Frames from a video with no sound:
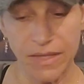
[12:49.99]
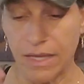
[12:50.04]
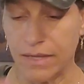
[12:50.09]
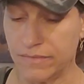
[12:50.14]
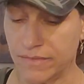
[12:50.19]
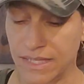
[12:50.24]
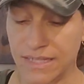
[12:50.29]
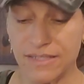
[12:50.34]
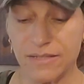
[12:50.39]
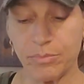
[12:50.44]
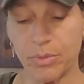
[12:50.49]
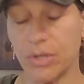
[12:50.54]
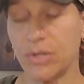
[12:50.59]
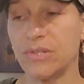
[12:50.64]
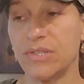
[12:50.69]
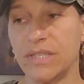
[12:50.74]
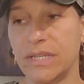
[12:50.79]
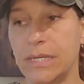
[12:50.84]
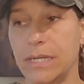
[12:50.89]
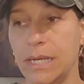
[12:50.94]
This
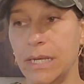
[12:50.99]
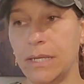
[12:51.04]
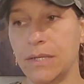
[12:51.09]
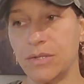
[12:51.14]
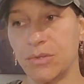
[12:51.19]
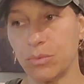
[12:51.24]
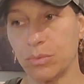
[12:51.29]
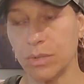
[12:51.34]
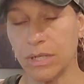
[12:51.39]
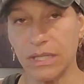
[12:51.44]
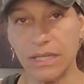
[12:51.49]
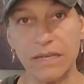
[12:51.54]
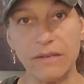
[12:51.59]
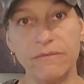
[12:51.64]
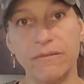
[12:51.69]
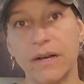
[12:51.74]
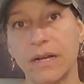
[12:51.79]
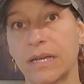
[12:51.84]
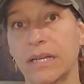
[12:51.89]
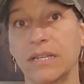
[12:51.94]
person is really
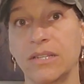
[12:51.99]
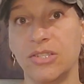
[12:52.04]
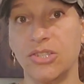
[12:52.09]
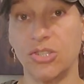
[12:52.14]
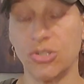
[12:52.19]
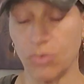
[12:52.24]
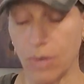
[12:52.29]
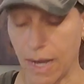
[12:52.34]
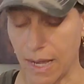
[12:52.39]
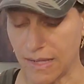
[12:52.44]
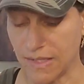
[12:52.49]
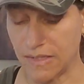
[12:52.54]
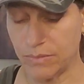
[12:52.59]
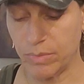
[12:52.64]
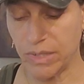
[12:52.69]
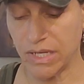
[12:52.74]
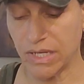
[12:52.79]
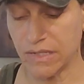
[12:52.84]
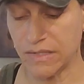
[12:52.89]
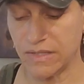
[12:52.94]
fucking stressed
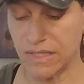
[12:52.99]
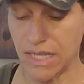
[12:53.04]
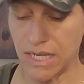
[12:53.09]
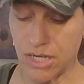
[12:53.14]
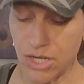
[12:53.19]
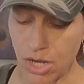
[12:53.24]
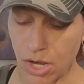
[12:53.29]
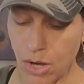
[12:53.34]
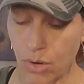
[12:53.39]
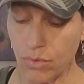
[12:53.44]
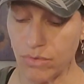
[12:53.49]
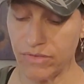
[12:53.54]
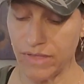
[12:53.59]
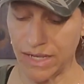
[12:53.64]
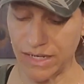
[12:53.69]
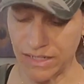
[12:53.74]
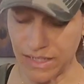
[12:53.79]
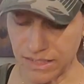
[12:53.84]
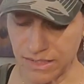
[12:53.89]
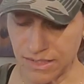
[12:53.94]
because they know
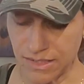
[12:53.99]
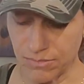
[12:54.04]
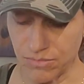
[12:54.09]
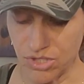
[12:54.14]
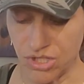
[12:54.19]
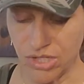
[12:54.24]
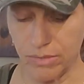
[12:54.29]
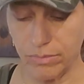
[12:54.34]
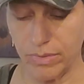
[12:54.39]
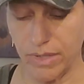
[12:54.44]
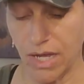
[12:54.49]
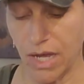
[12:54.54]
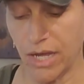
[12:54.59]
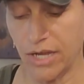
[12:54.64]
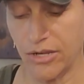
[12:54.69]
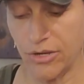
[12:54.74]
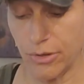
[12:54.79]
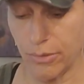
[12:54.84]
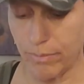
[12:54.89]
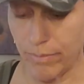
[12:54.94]
they did some shit
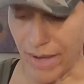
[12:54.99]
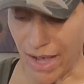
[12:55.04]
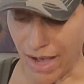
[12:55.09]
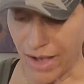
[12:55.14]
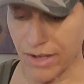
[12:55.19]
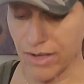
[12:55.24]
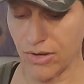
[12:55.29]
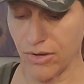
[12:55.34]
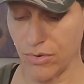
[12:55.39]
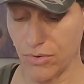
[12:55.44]
behind your back,